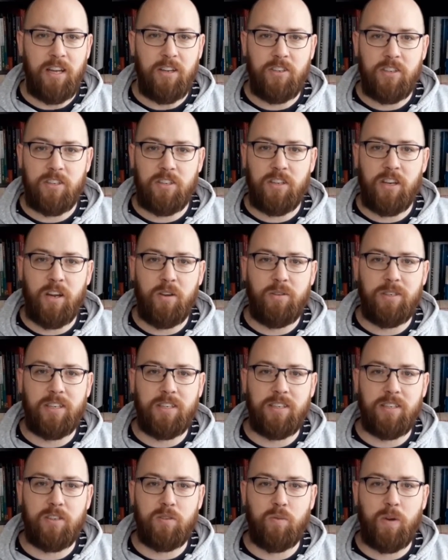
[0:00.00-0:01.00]
Just to
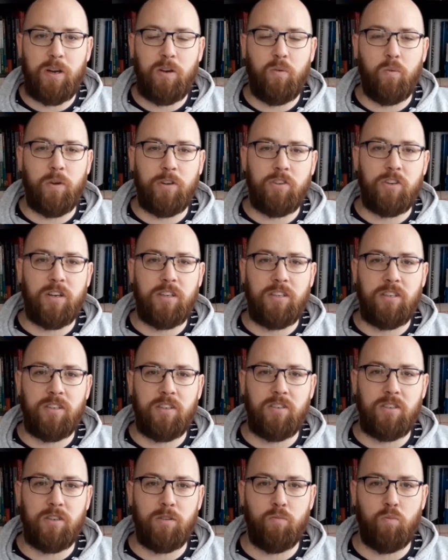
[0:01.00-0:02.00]
notice as well, we're trying to
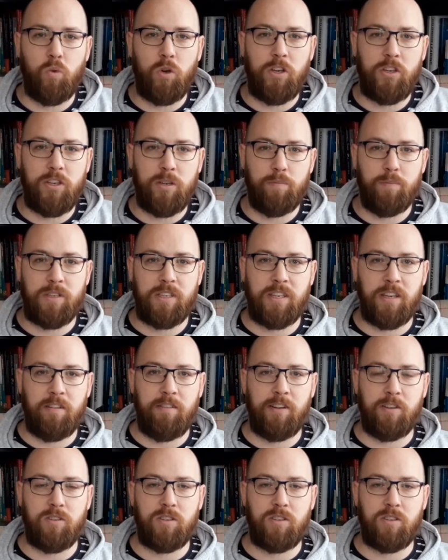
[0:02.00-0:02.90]
do some worship material.